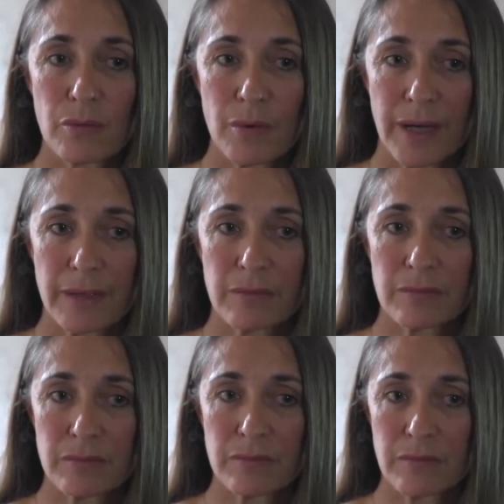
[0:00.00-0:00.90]
right
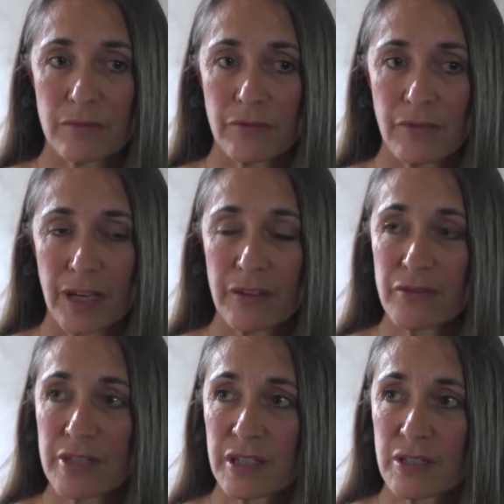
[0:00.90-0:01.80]

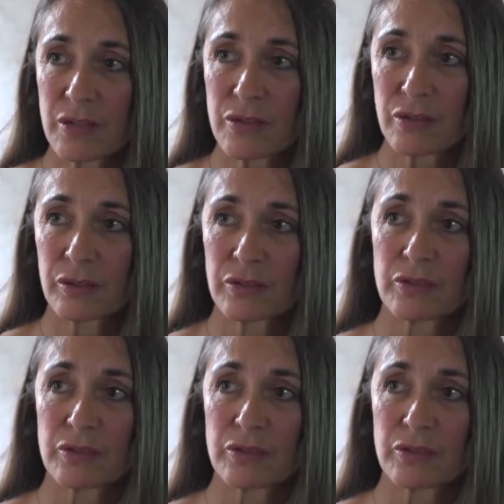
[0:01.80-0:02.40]
five, six years old,